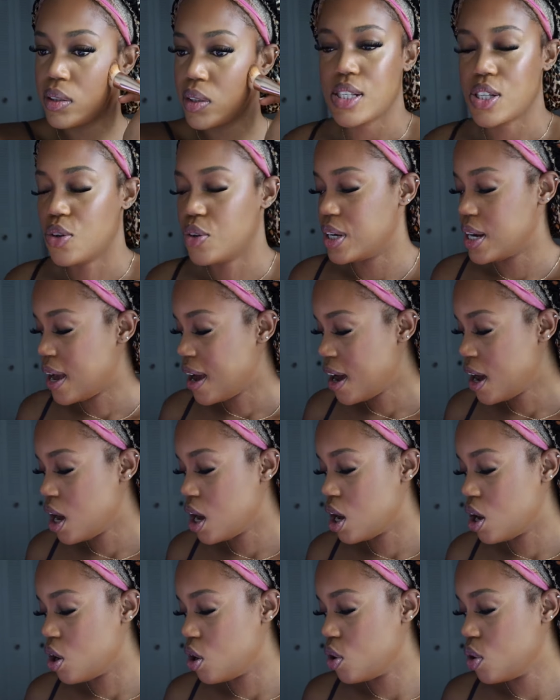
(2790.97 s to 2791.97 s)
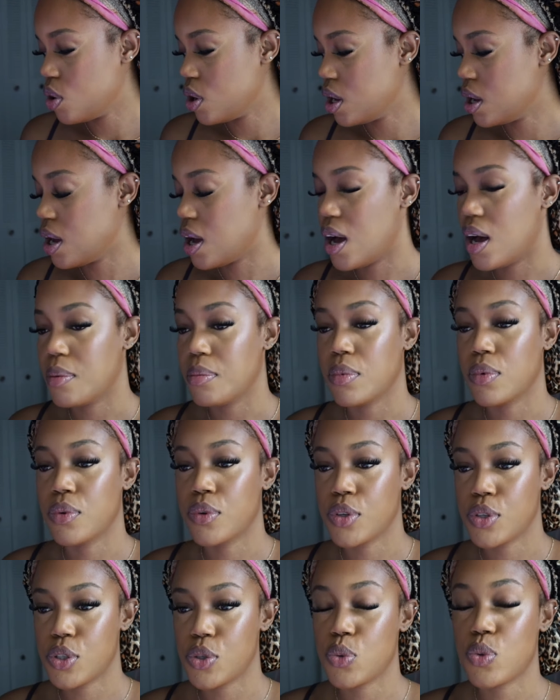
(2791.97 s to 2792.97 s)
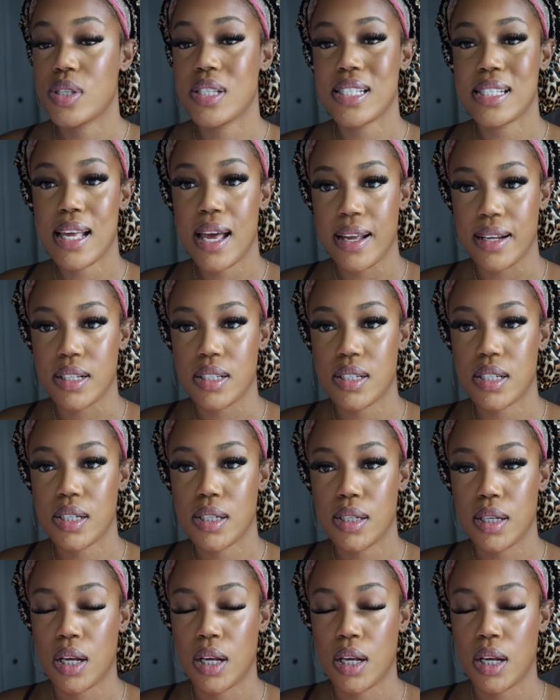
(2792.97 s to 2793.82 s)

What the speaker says: So now I'm going to set.